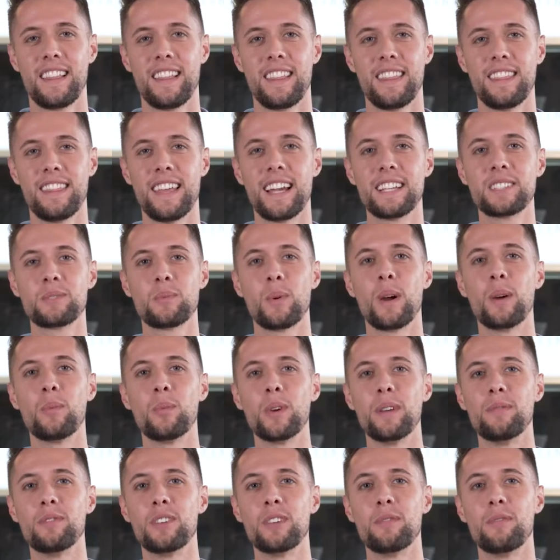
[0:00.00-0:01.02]
That's why
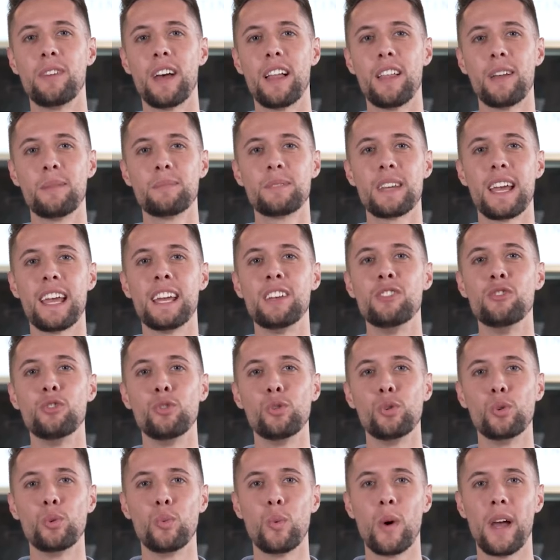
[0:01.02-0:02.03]
we've developed a
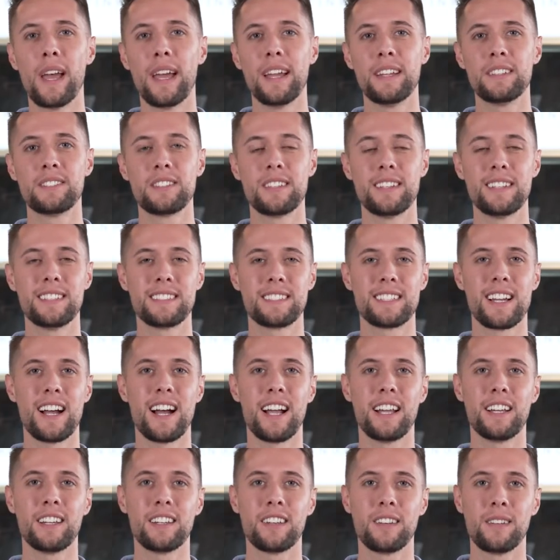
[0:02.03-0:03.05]
new way to
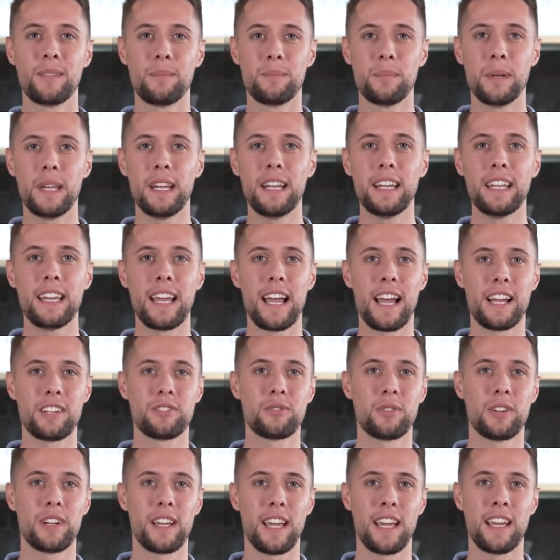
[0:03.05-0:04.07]
design
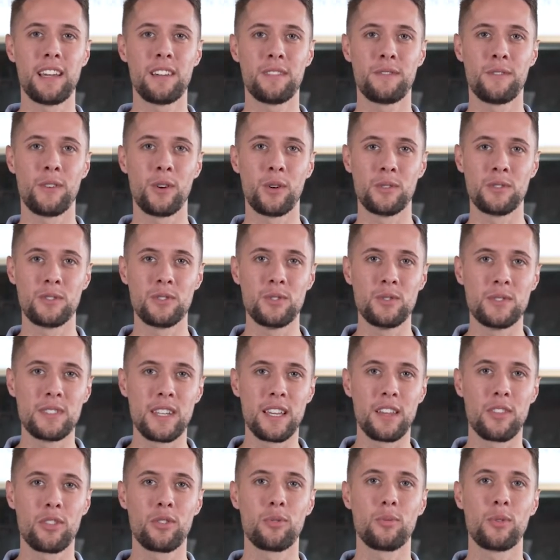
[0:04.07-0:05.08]
pediatric AFOs
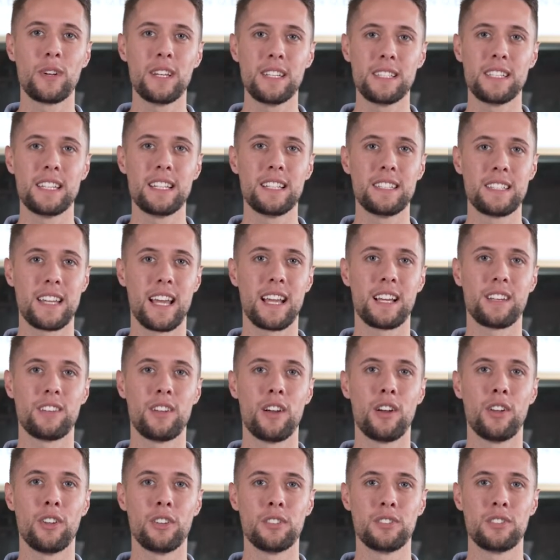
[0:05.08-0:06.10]
using 3D
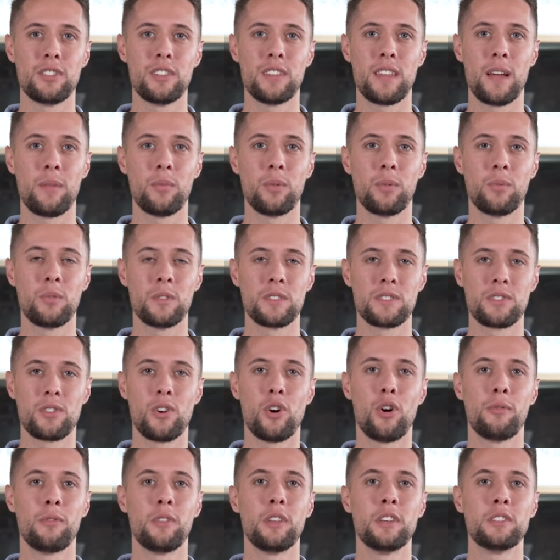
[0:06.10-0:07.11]
technology that would
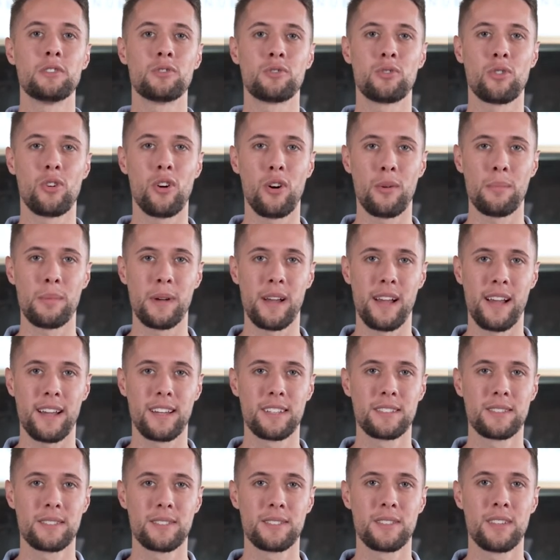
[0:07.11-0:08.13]
resolve these
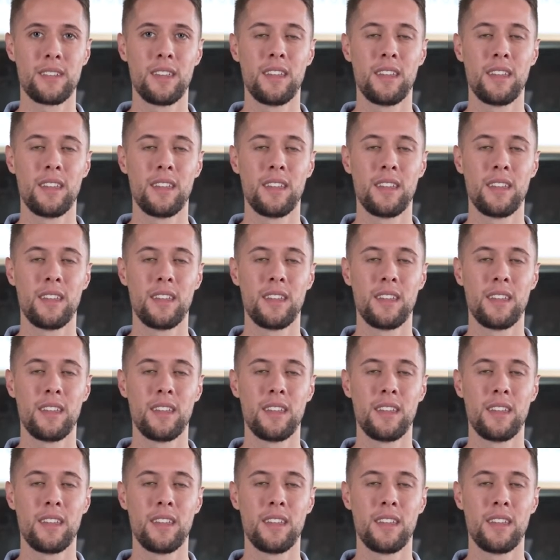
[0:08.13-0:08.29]
drawbacks.